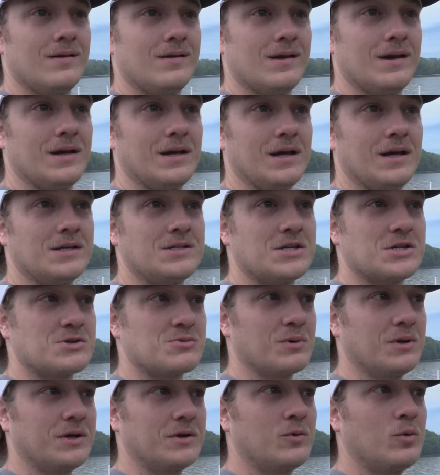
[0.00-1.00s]
It's just
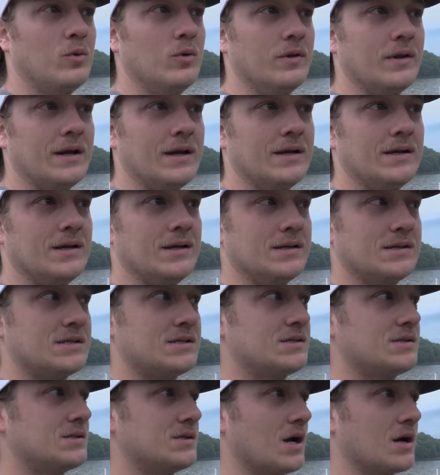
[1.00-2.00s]
really cool that it's
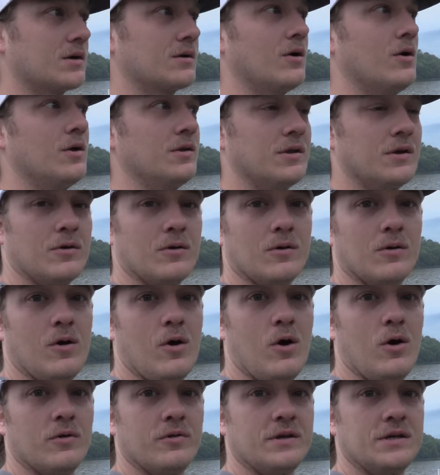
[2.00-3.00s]
stuck on there
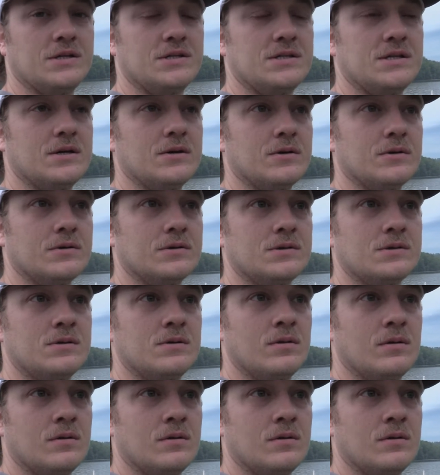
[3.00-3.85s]
all these years.